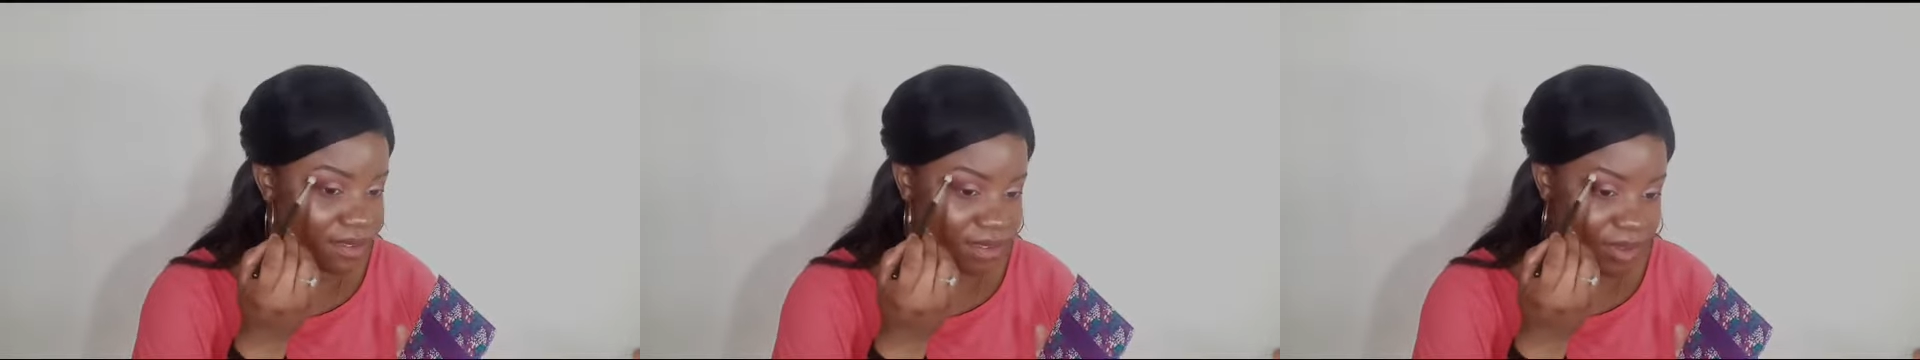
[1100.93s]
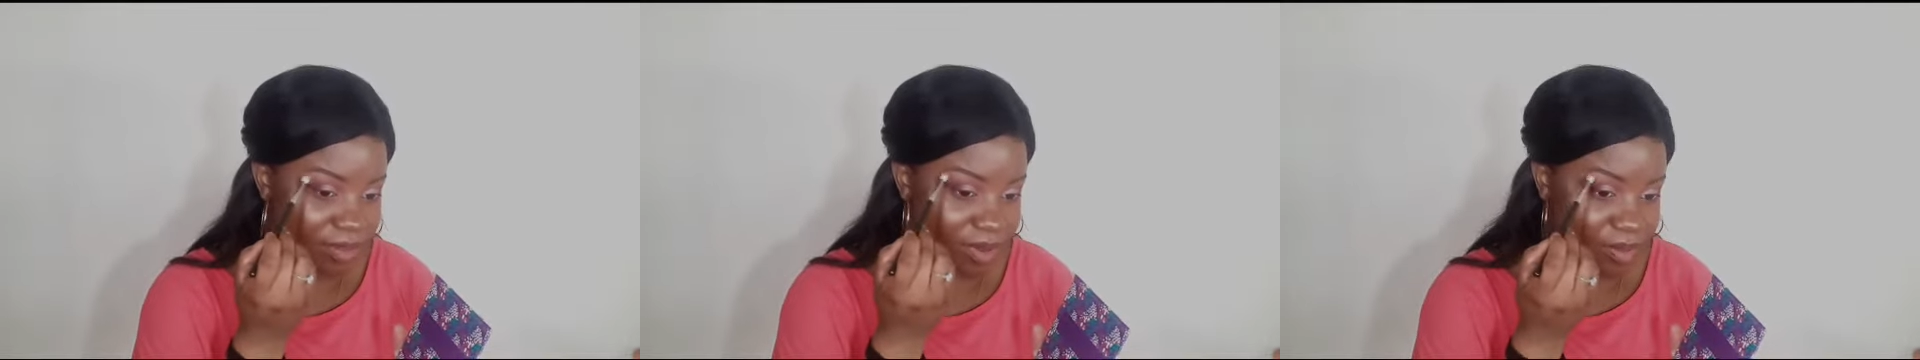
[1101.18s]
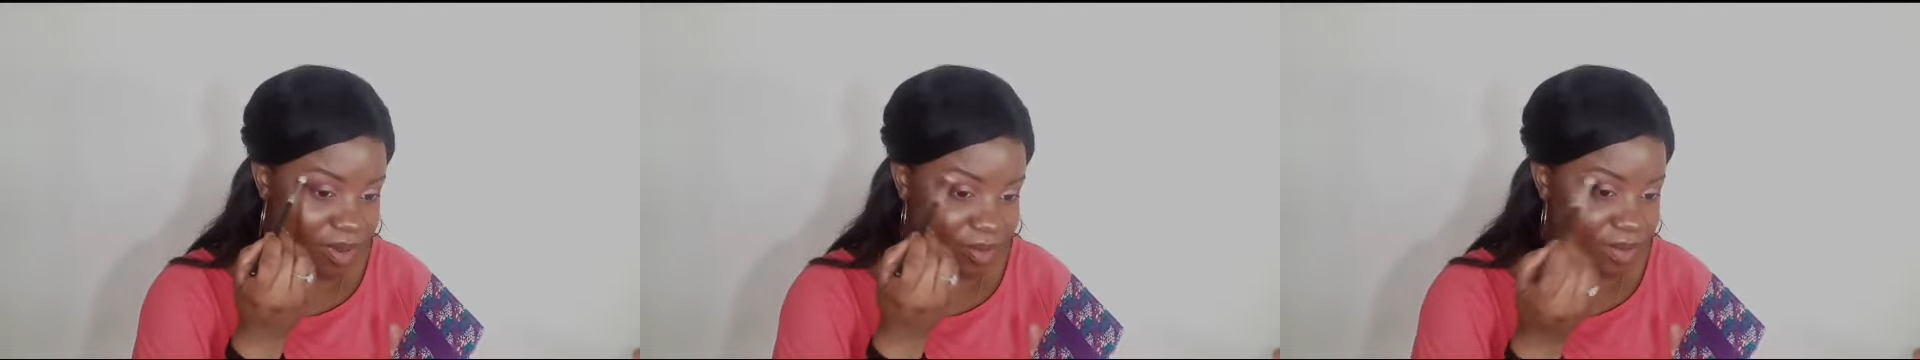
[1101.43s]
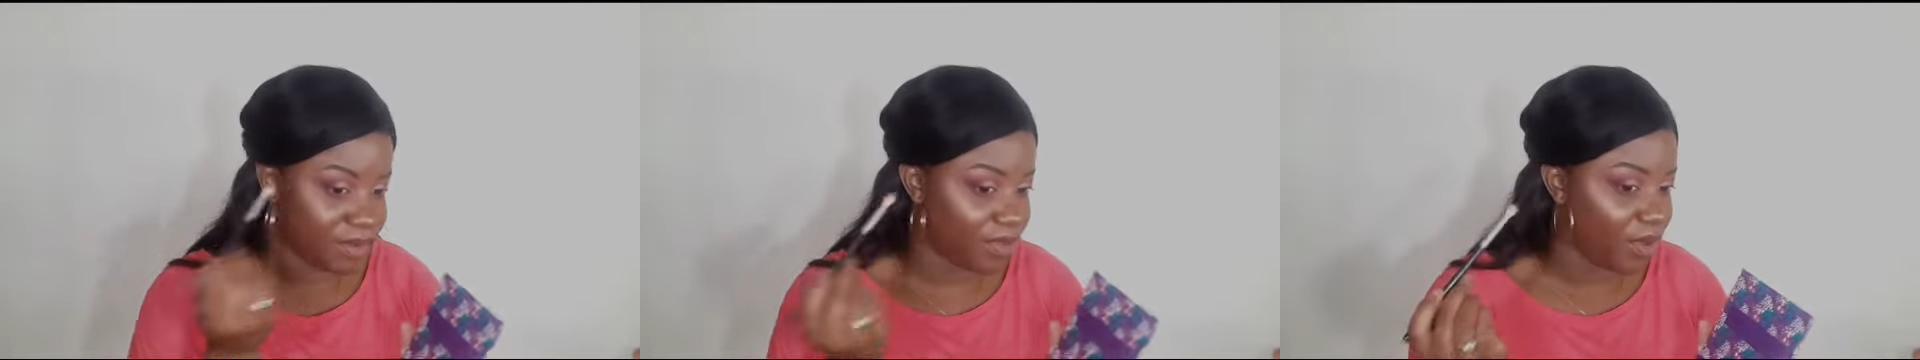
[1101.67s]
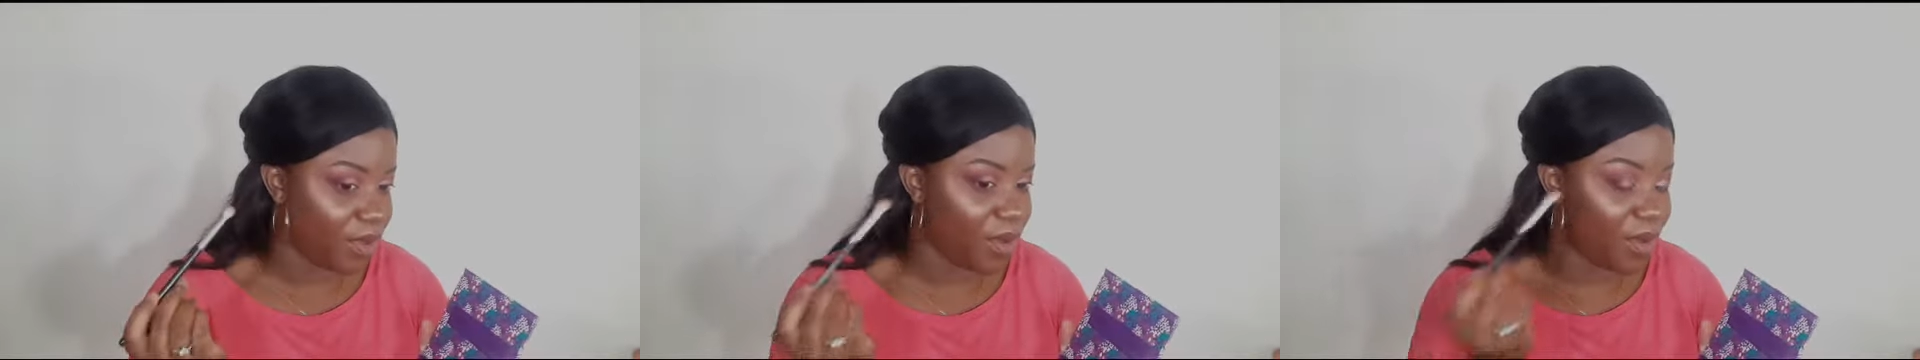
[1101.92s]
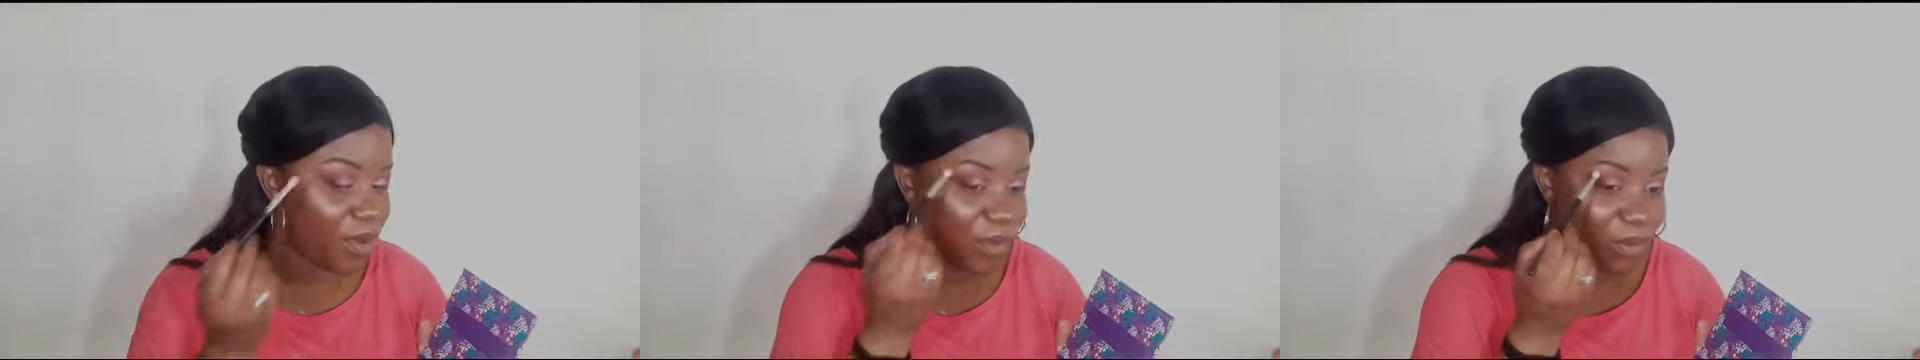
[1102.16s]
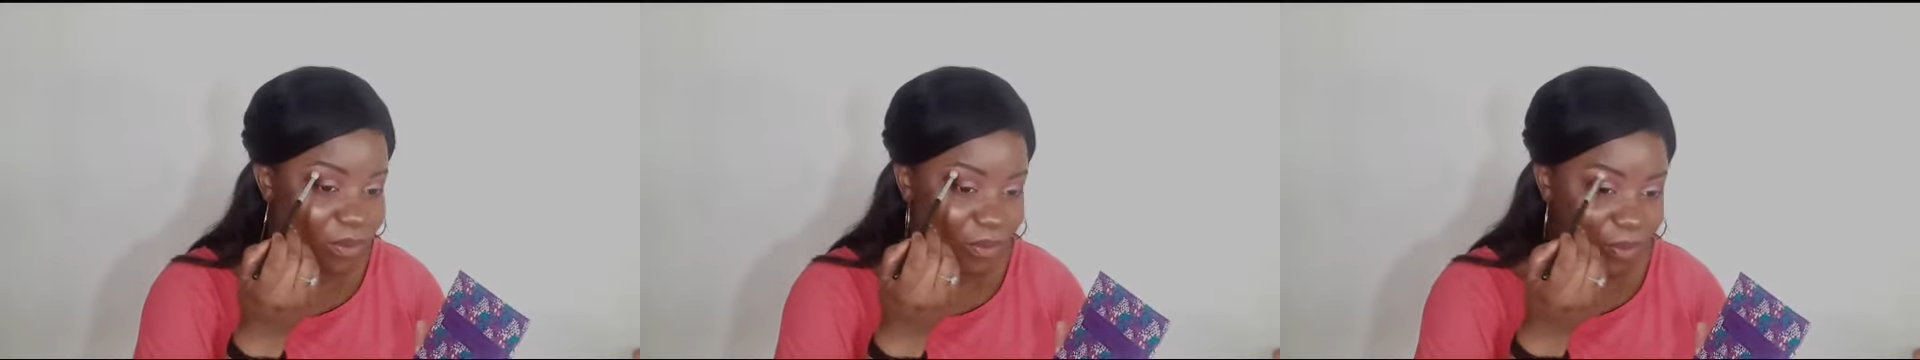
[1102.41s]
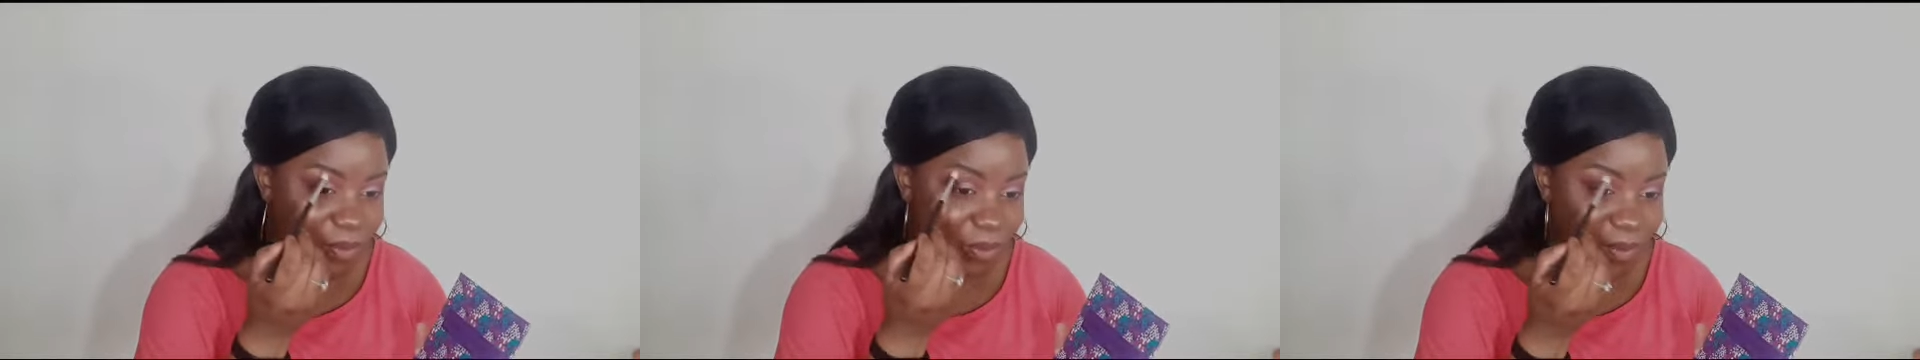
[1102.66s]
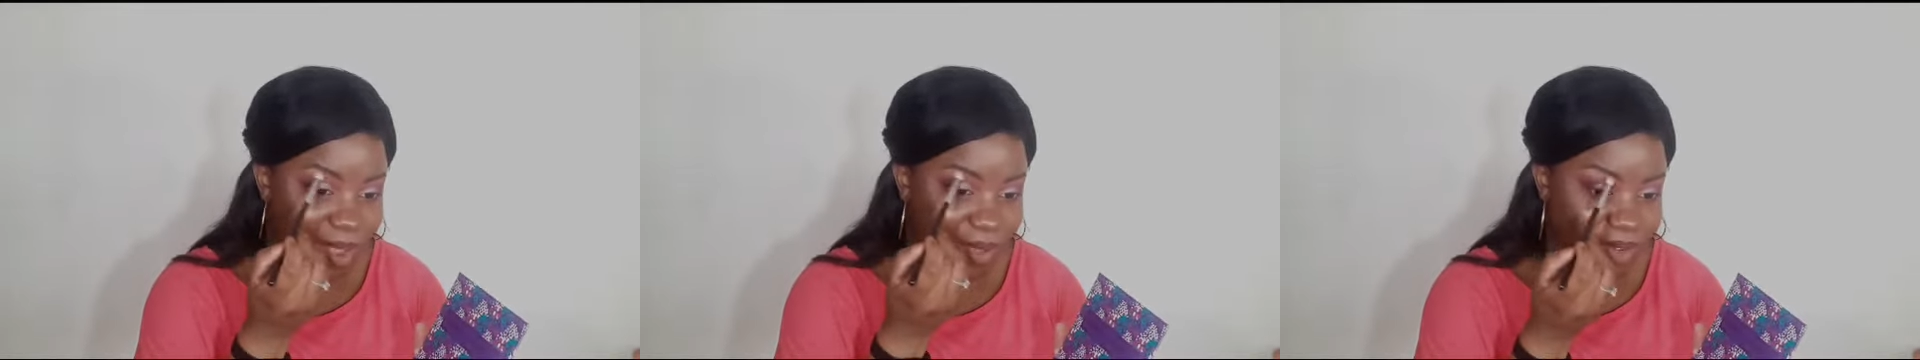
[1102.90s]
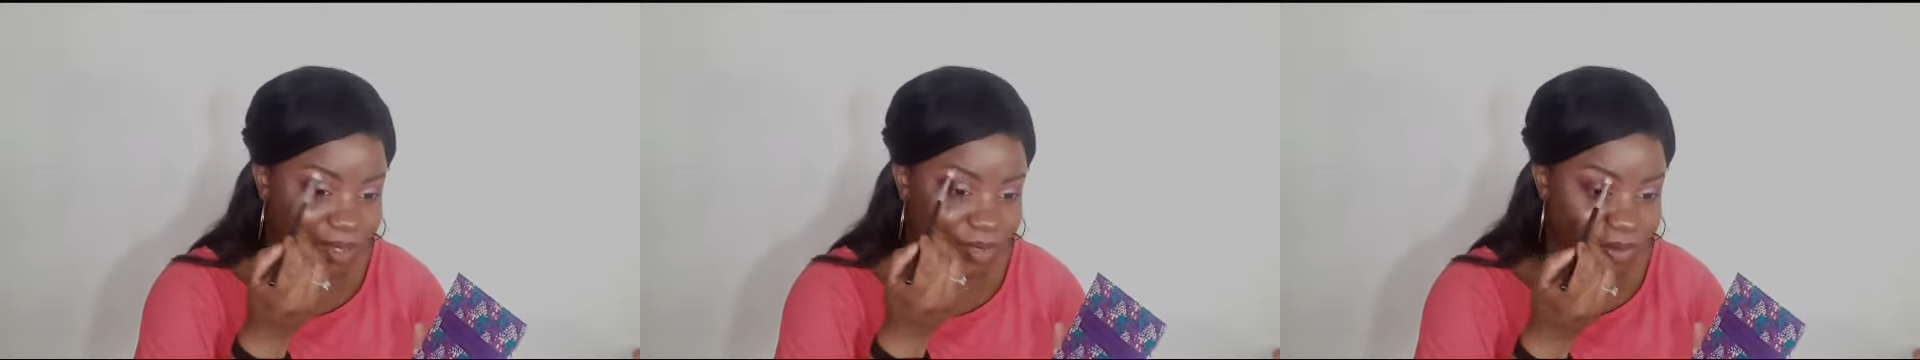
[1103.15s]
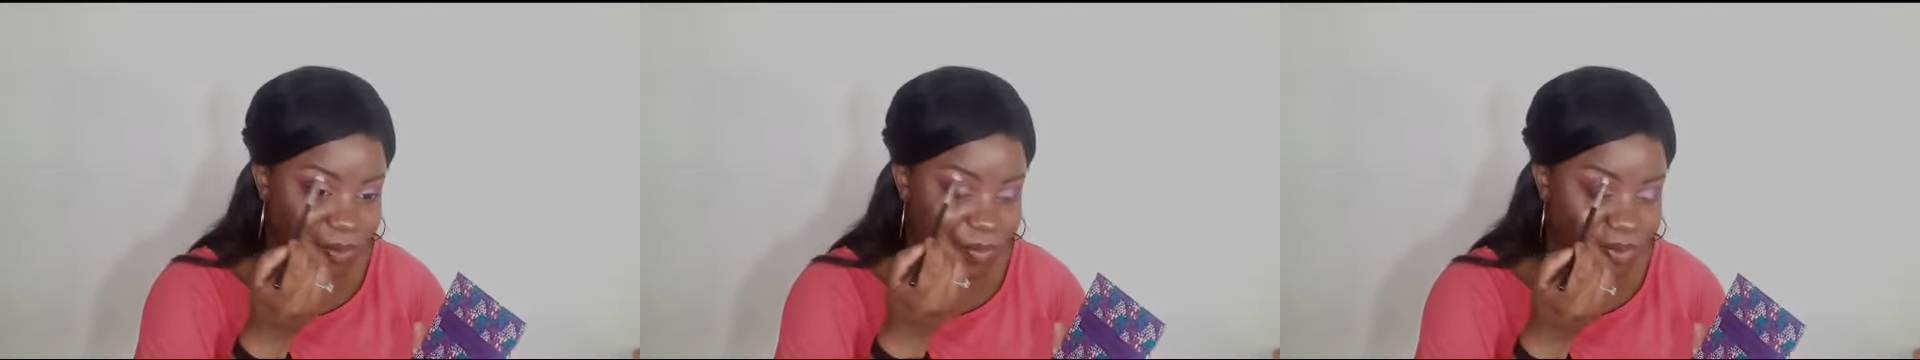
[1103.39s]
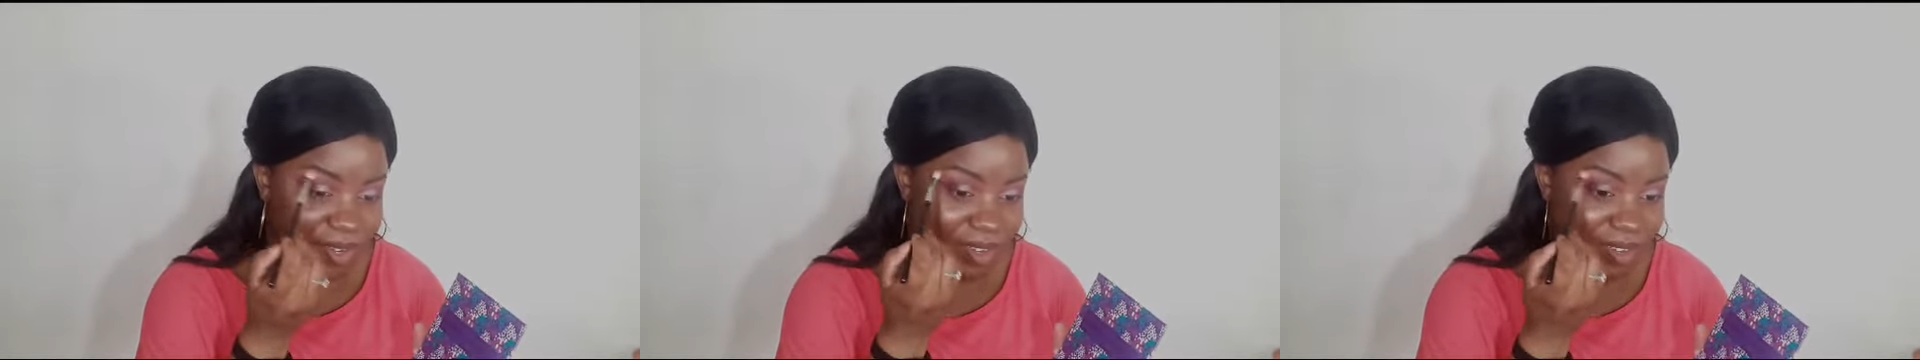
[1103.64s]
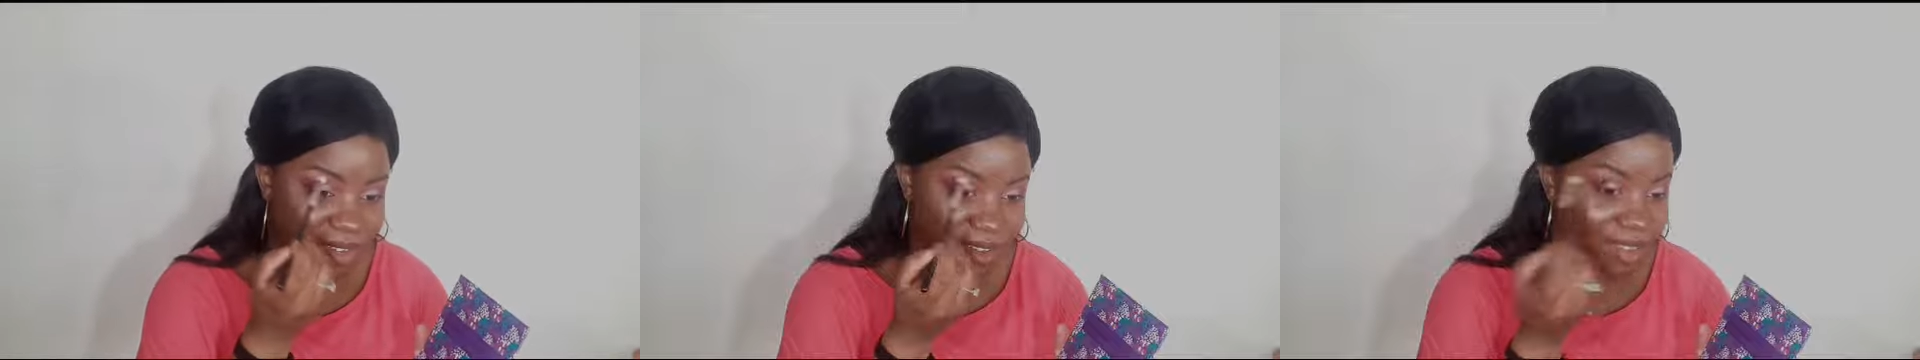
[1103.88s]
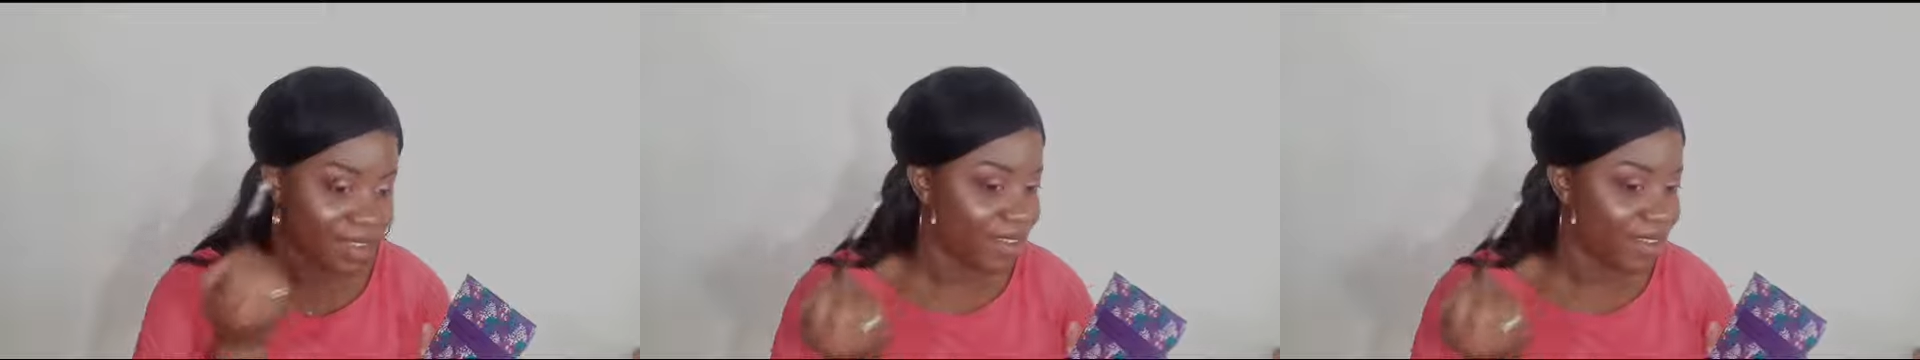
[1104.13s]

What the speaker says: highlight my brow bone. Oh wow, that's so pretty.